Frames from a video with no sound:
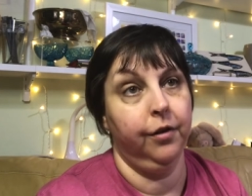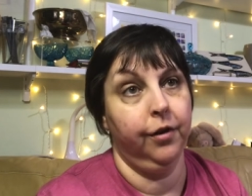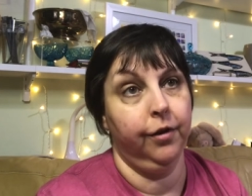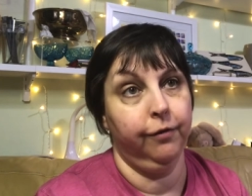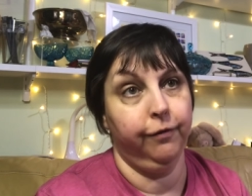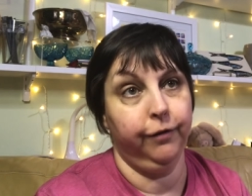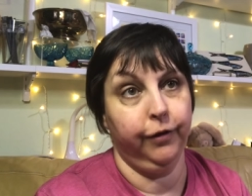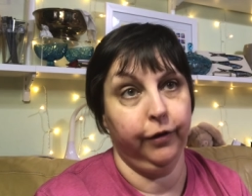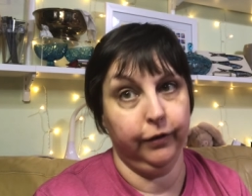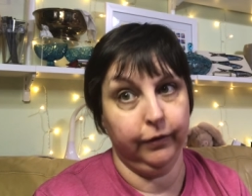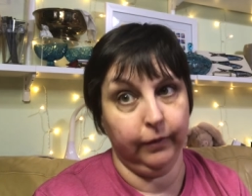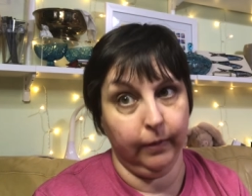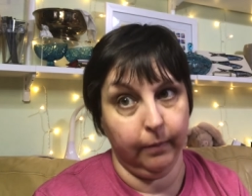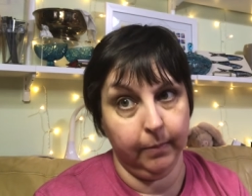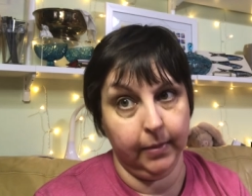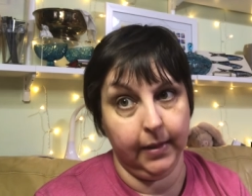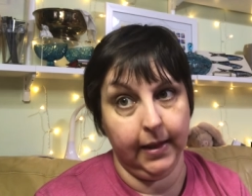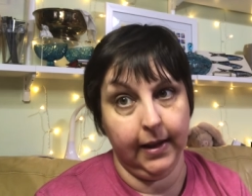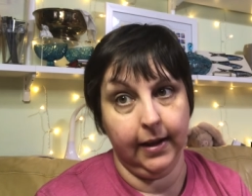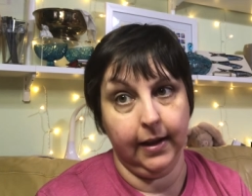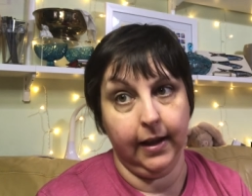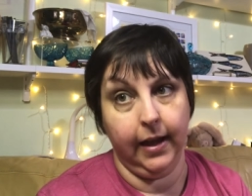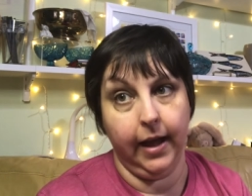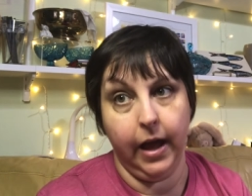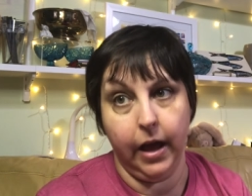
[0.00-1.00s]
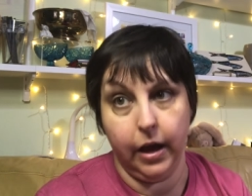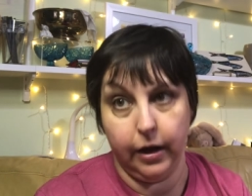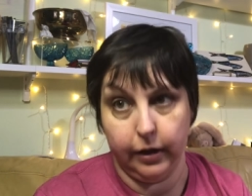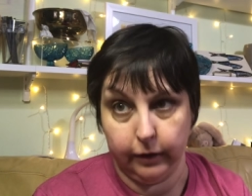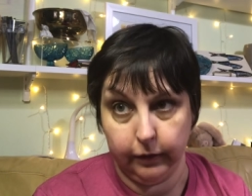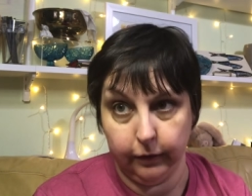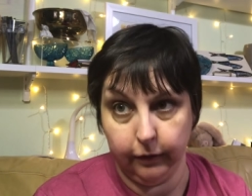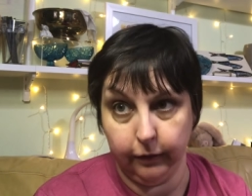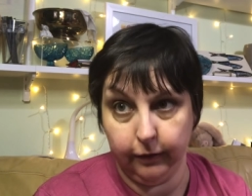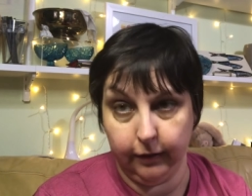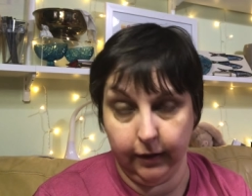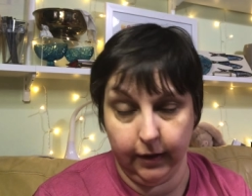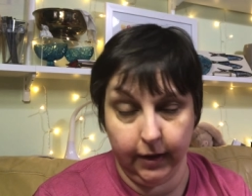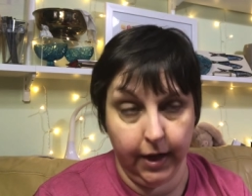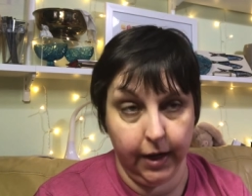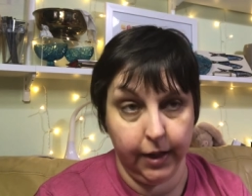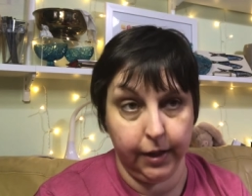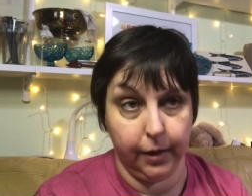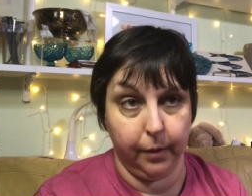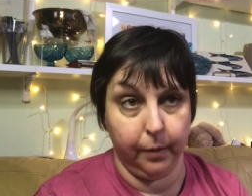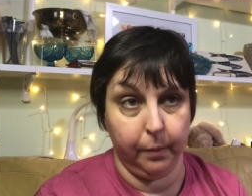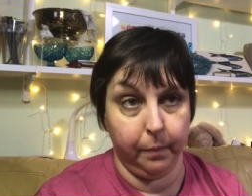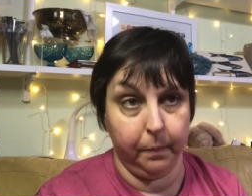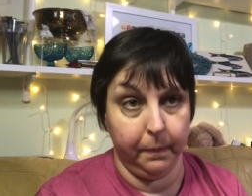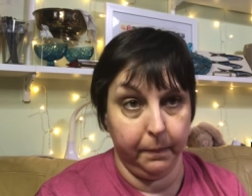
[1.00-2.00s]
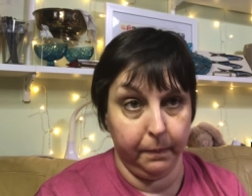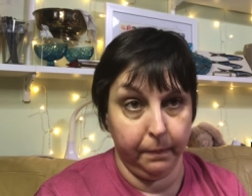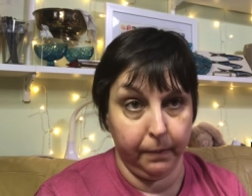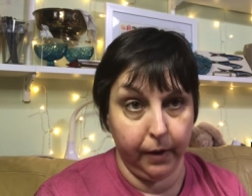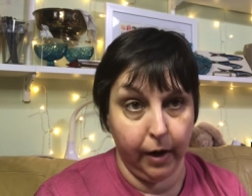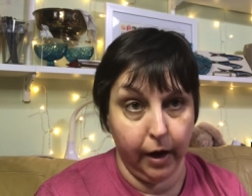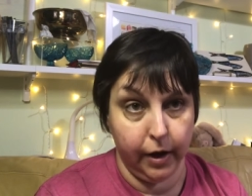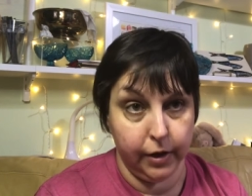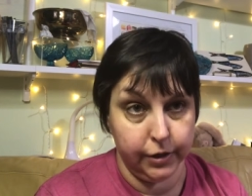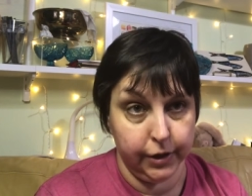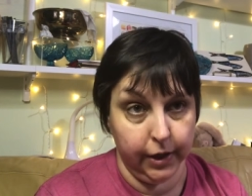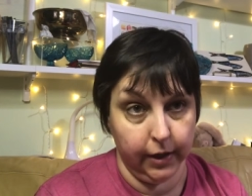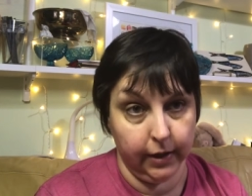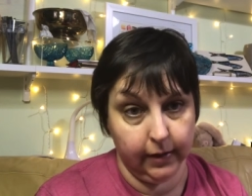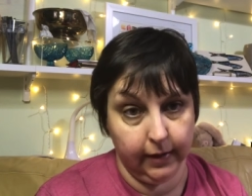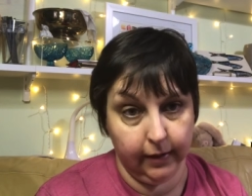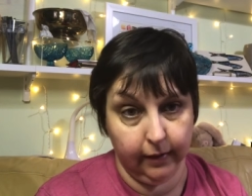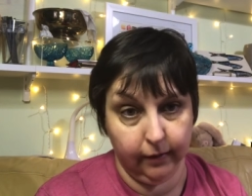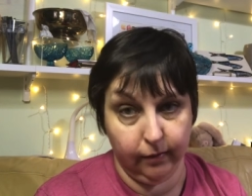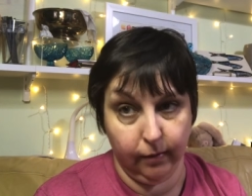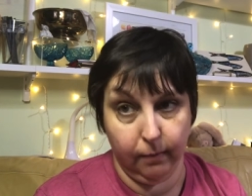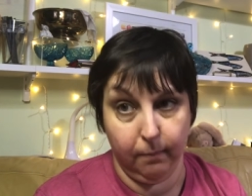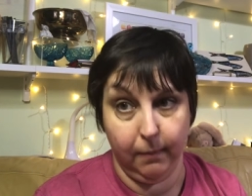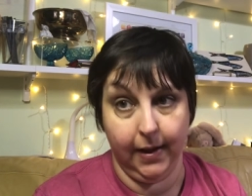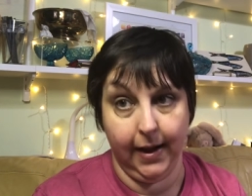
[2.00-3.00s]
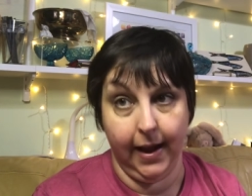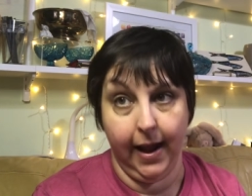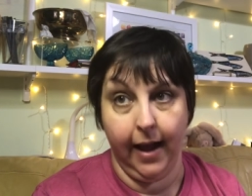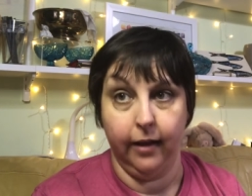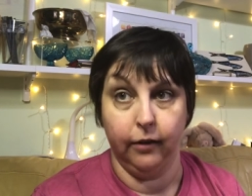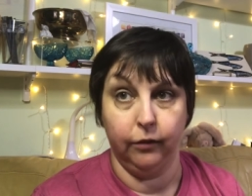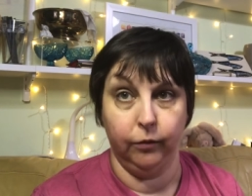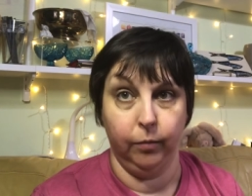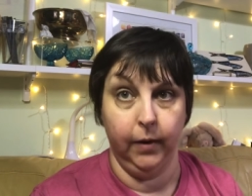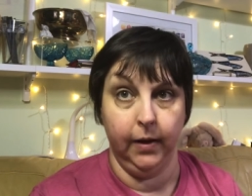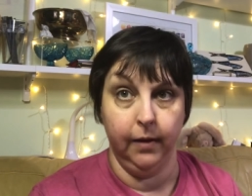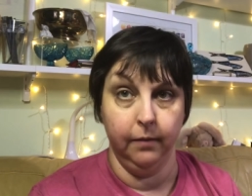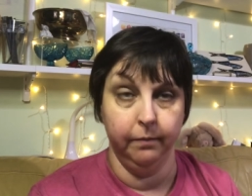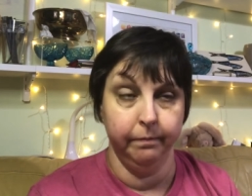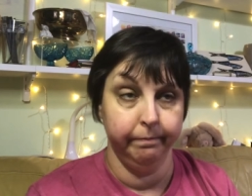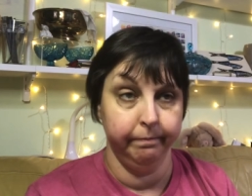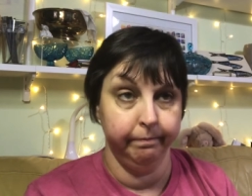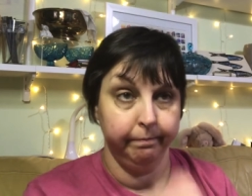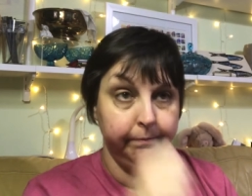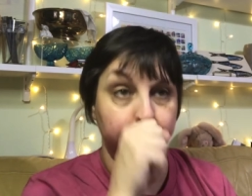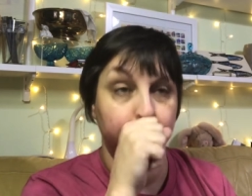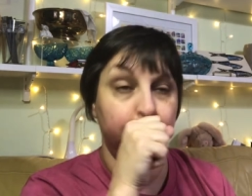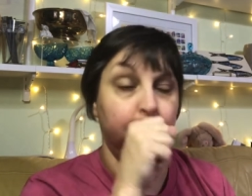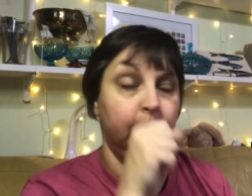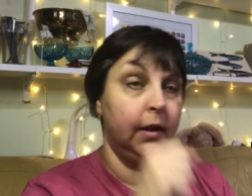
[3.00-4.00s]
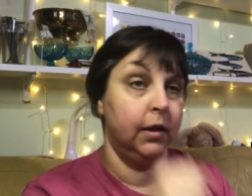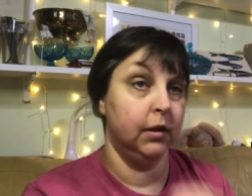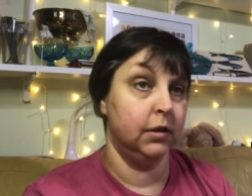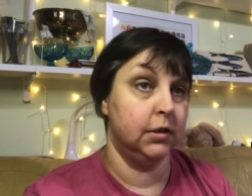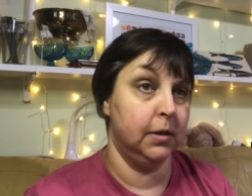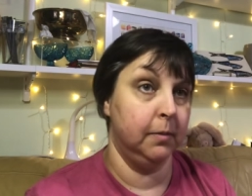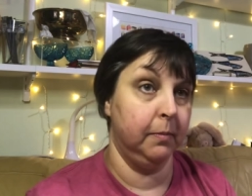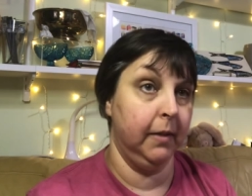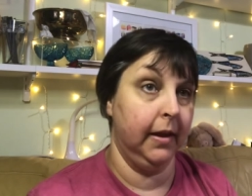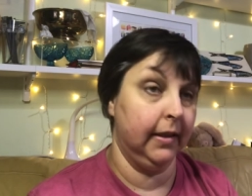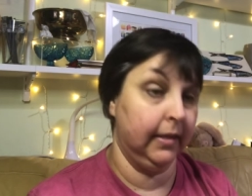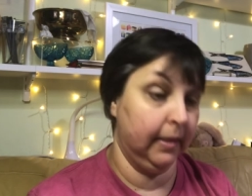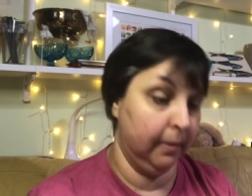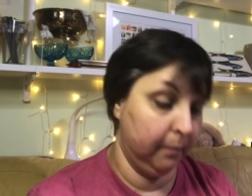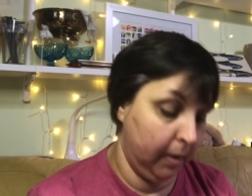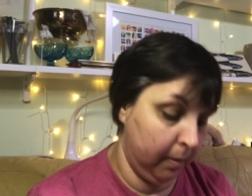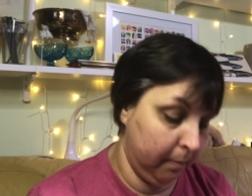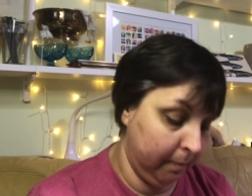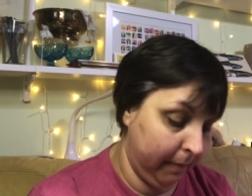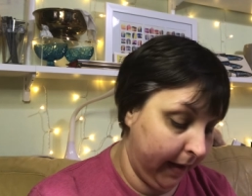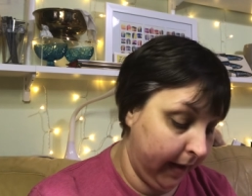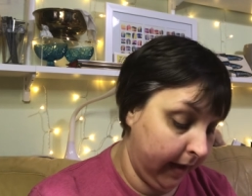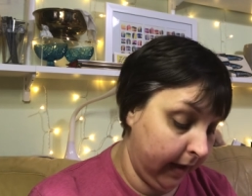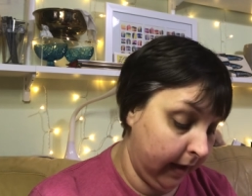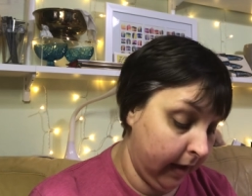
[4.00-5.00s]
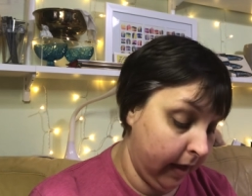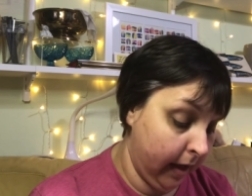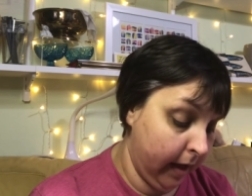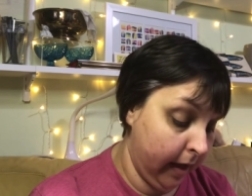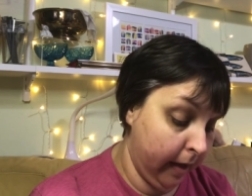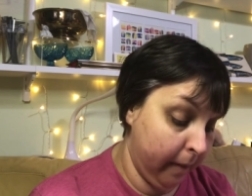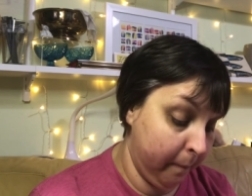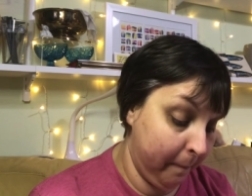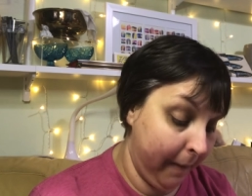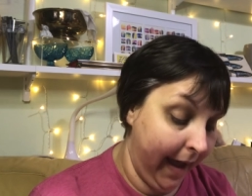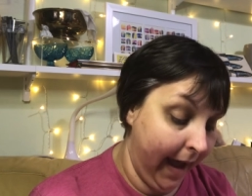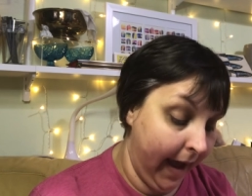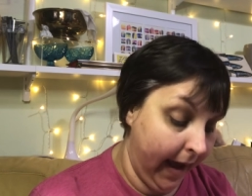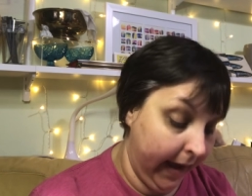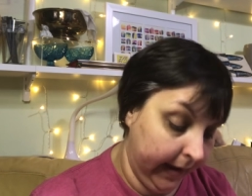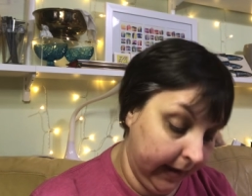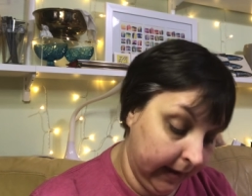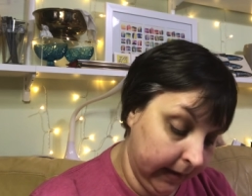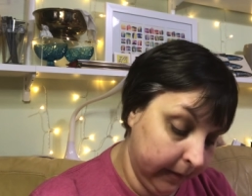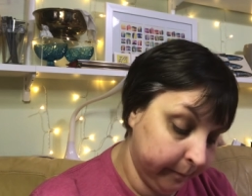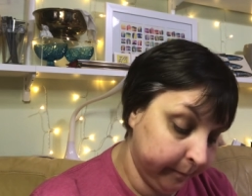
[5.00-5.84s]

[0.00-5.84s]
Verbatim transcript: for something else, another project that somebody asked me to make them a, ba a bag.